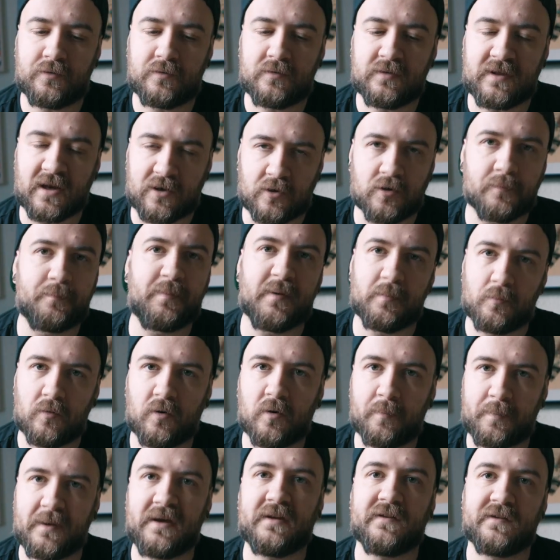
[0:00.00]
there could be
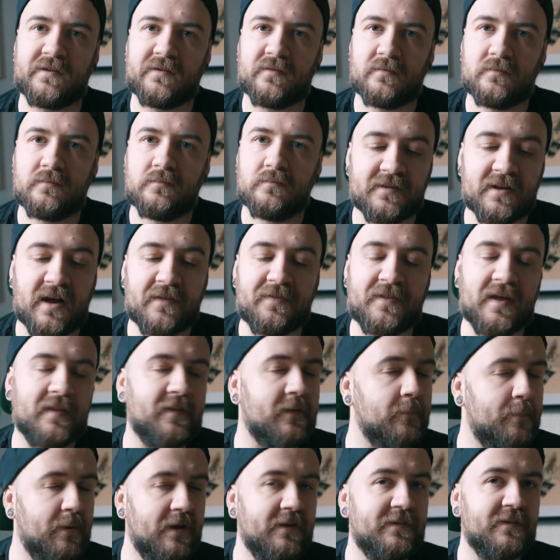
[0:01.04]
more bass. It's not that
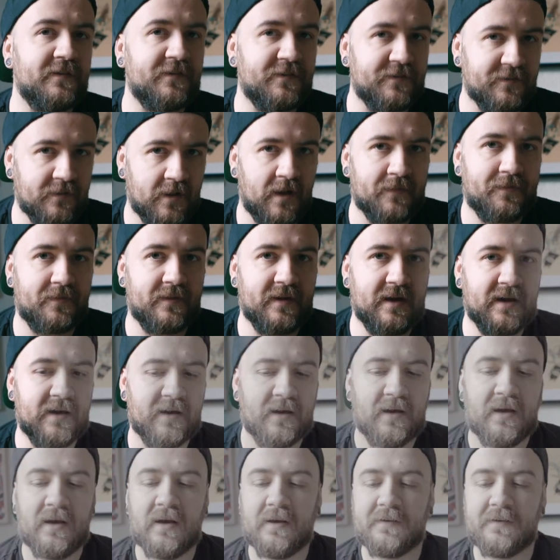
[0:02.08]
the bass is not there,